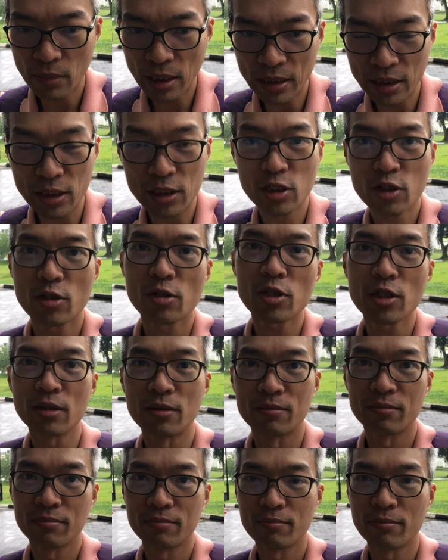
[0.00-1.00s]
description
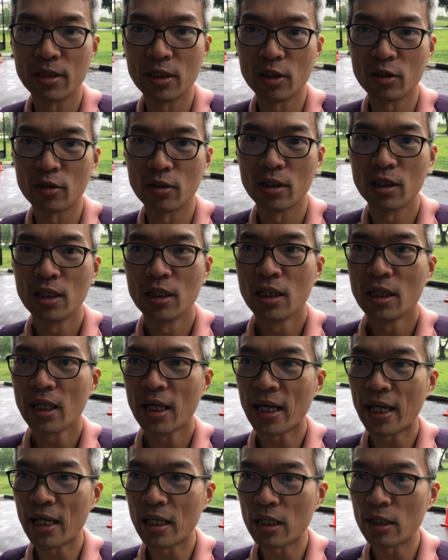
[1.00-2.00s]
below,
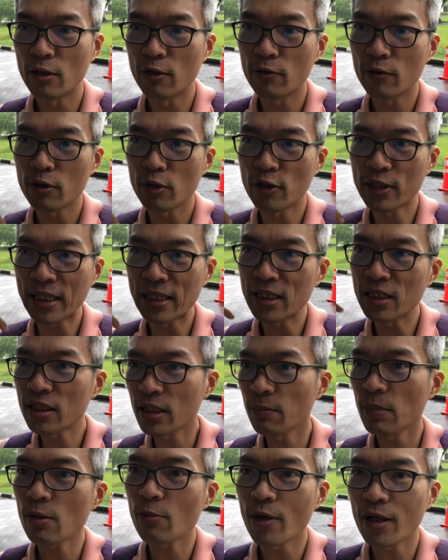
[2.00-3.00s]
and you can
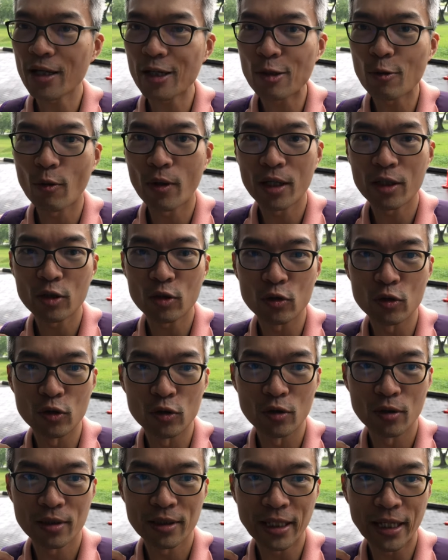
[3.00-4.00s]
determine whether you want
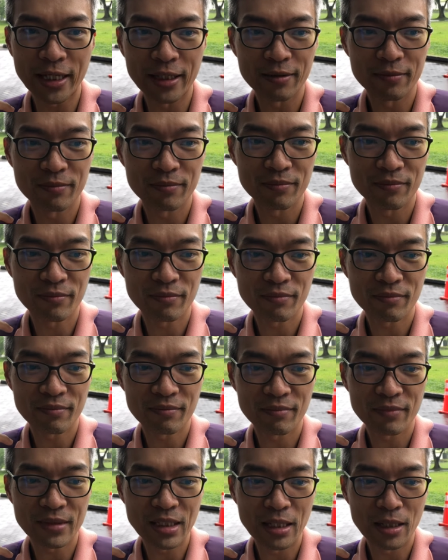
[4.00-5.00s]
to like
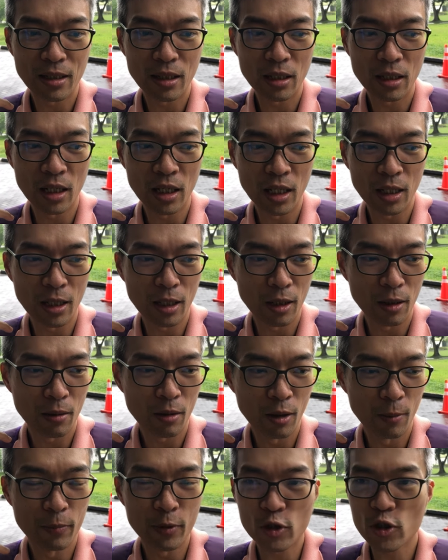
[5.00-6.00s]

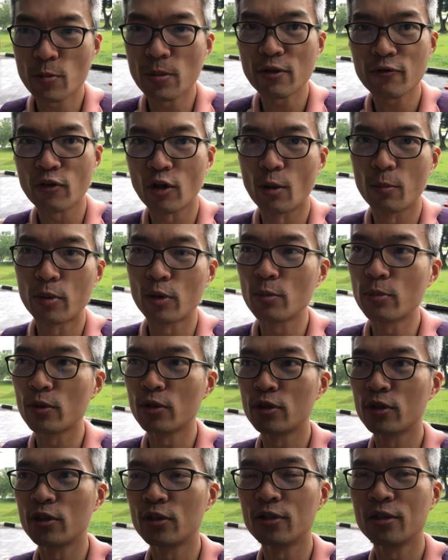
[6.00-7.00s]
approach me for a pro
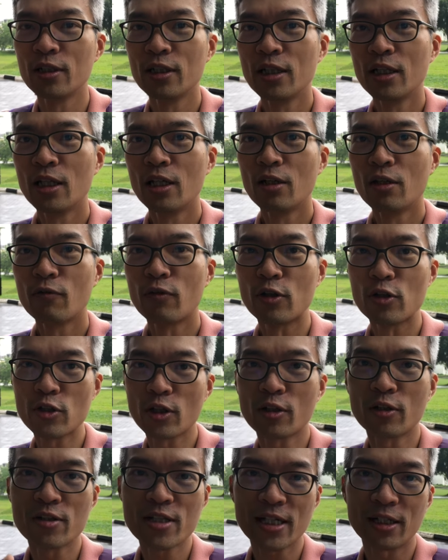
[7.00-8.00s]
bono feng shui
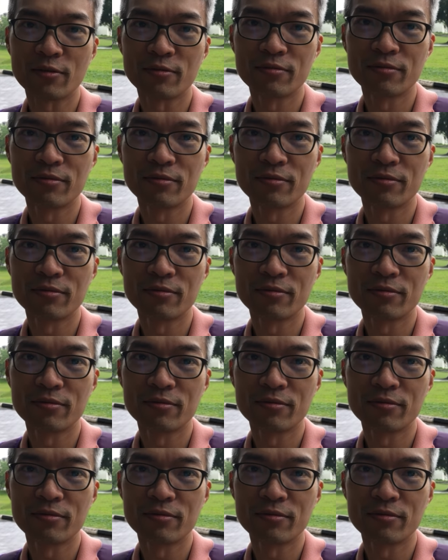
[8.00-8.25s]
consult.